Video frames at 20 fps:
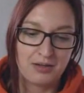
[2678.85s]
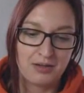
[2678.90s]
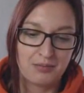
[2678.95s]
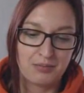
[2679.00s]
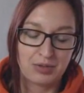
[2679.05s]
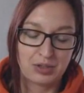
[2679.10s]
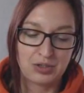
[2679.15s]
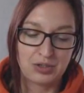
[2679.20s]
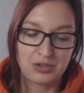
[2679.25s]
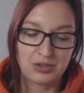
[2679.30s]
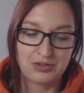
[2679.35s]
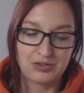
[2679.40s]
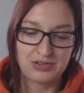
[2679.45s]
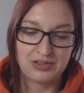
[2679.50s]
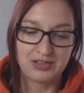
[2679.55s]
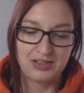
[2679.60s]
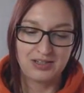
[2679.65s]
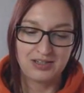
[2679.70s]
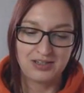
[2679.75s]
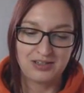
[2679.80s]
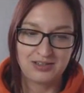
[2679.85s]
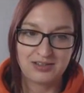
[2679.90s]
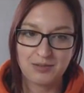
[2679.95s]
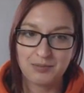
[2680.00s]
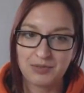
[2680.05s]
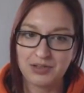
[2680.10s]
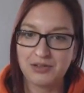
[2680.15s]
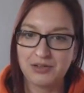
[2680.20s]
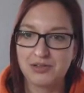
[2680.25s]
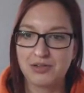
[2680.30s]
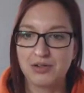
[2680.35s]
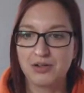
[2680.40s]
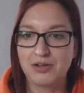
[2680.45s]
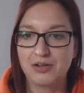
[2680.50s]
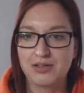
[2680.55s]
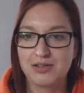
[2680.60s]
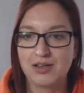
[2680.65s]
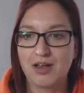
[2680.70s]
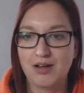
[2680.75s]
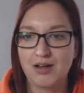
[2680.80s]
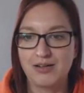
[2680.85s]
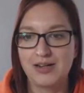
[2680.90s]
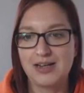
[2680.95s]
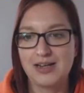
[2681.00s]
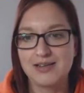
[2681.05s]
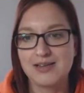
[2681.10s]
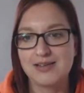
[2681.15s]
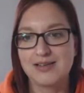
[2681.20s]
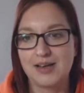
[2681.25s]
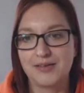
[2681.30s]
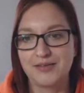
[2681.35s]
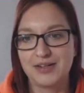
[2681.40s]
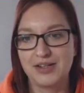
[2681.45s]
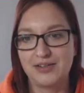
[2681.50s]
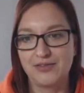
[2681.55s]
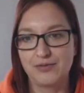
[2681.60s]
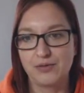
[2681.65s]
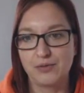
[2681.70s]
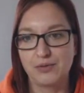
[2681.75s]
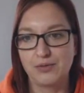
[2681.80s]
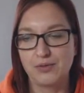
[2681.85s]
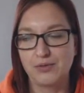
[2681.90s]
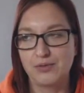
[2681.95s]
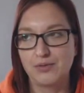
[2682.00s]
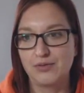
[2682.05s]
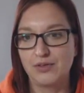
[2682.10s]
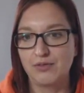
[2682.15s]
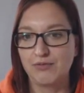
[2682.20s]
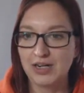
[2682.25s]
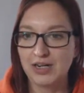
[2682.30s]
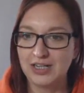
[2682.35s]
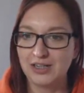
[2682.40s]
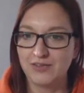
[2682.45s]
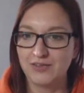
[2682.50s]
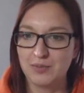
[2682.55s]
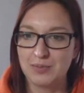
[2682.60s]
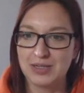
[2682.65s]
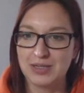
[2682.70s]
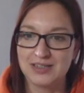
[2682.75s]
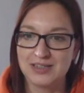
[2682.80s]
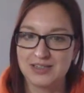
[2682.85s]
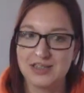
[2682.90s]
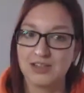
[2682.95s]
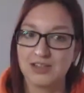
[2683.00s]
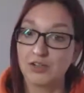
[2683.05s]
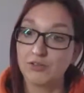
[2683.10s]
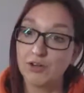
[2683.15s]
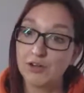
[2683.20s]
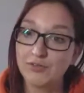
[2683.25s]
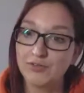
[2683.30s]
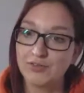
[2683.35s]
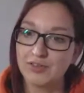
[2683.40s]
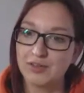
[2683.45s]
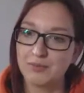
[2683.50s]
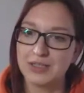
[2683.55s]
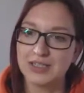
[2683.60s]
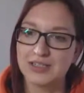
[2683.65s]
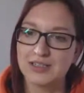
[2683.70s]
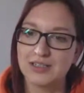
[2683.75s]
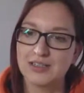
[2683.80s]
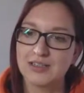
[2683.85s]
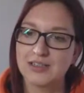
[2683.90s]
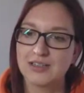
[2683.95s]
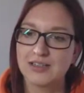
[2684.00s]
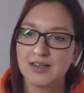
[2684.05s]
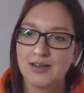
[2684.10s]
because some of those costs are necessary for the running of the business and the growth of the business.